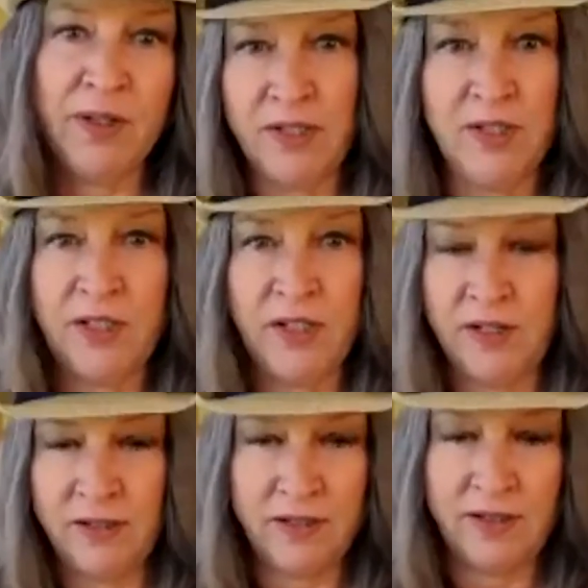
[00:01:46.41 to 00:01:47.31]

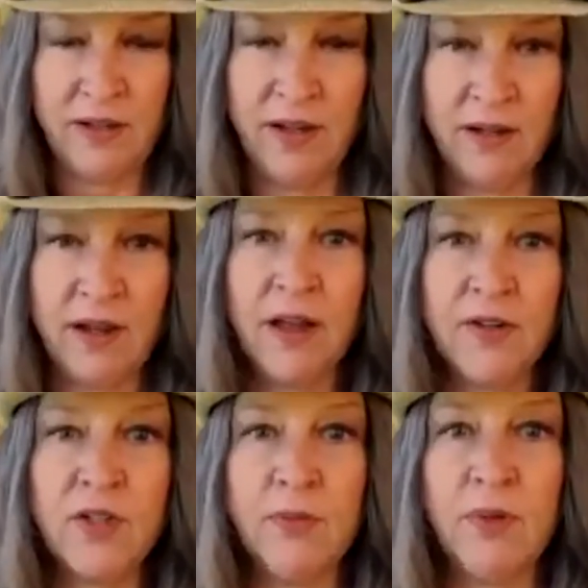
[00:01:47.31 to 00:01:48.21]
It's
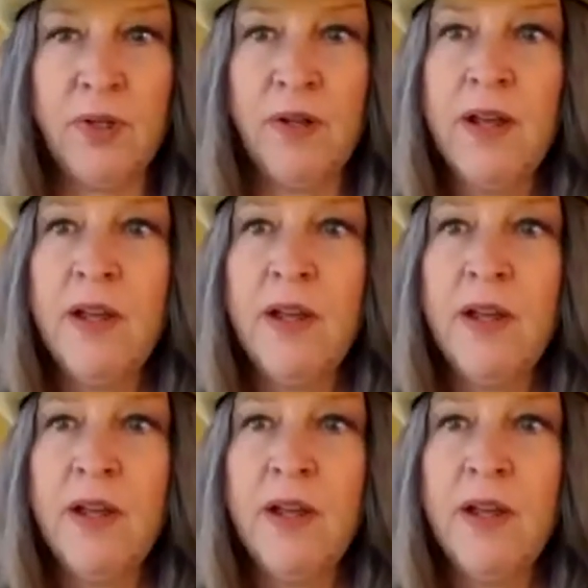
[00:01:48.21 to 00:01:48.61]
unconscionable.